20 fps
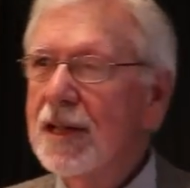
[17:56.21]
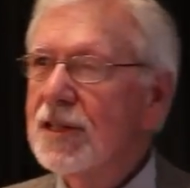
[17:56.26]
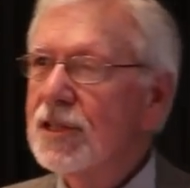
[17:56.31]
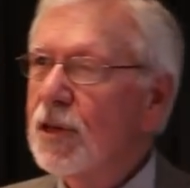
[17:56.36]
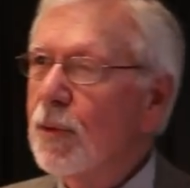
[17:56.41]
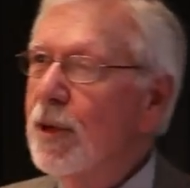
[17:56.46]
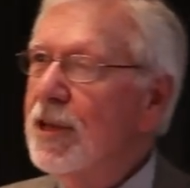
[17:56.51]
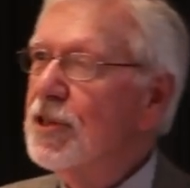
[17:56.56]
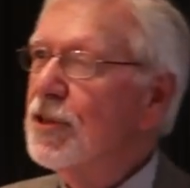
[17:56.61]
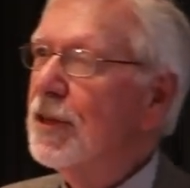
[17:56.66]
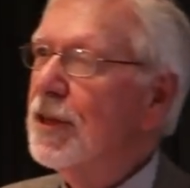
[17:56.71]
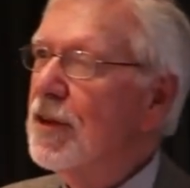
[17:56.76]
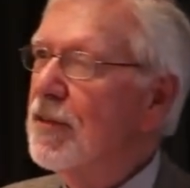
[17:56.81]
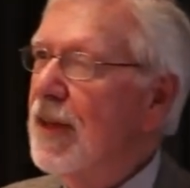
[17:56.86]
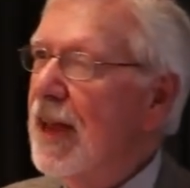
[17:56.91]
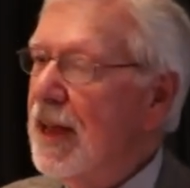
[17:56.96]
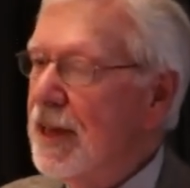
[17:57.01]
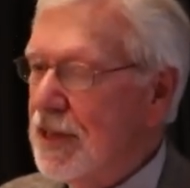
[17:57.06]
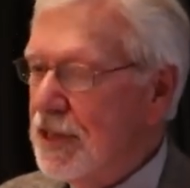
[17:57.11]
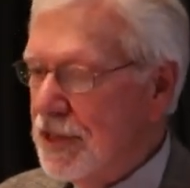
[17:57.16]
So we took
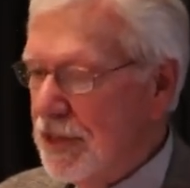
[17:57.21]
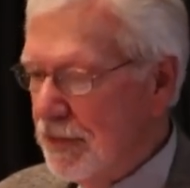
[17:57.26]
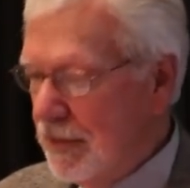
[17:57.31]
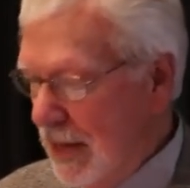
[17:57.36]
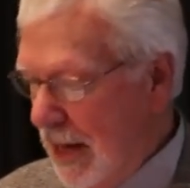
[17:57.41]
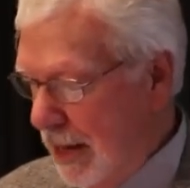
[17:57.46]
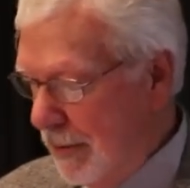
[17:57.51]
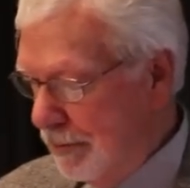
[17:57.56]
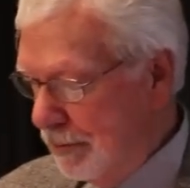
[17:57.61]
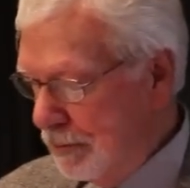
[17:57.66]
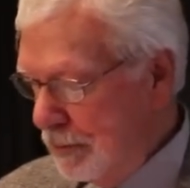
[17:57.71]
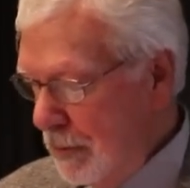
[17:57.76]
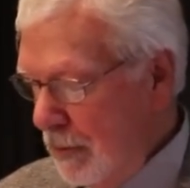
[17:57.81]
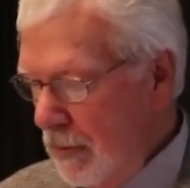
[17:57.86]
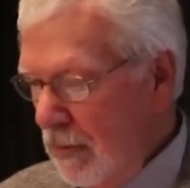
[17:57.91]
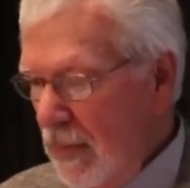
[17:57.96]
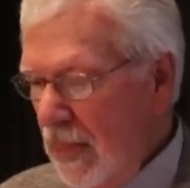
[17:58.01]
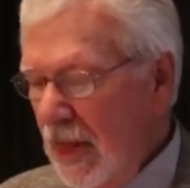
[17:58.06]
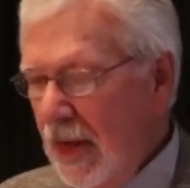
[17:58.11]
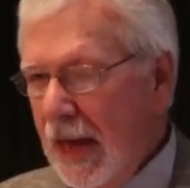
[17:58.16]
advantage of that.
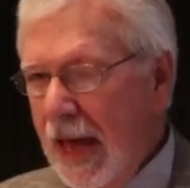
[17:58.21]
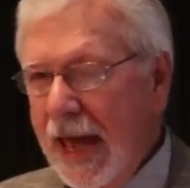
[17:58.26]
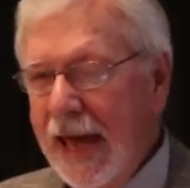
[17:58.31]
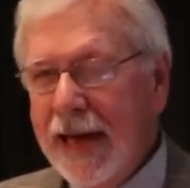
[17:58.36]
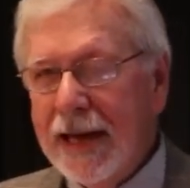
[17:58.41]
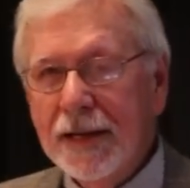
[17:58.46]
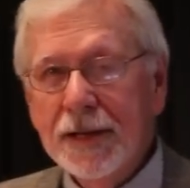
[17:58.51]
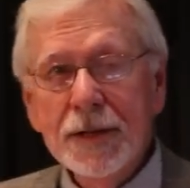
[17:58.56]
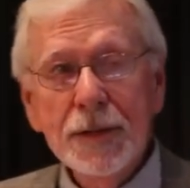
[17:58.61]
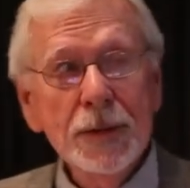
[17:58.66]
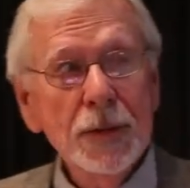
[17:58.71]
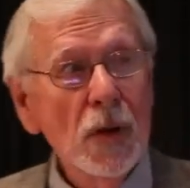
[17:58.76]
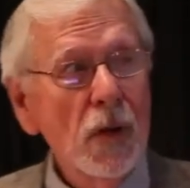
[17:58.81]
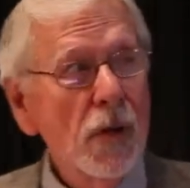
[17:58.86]
And